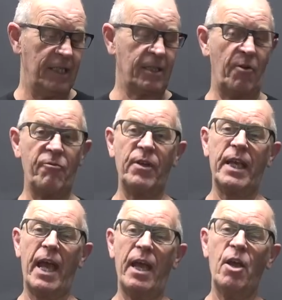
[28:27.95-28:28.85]
Don't
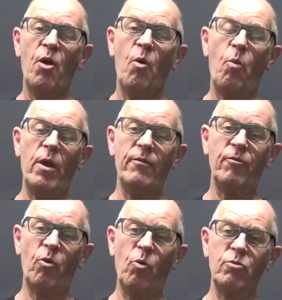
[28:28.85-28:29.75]
forget, we've
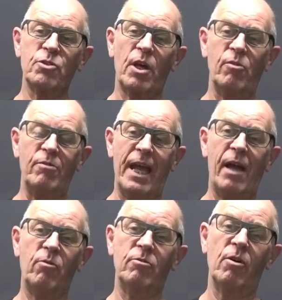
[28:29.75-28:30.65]
also
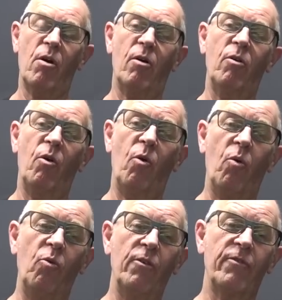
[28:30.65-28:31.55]
now got
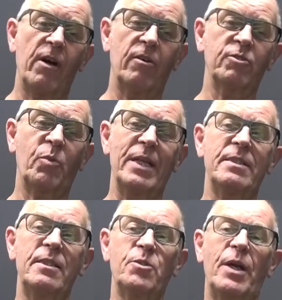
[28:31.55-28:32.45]
all of our
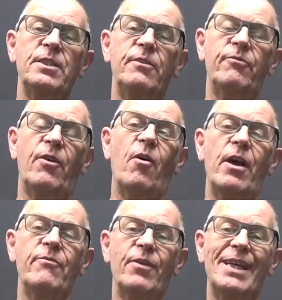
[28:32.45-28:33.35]

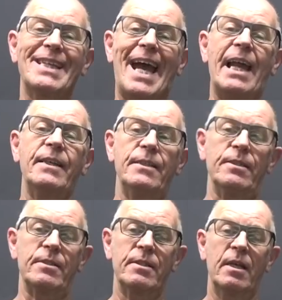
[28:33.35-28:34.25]
2025 calendars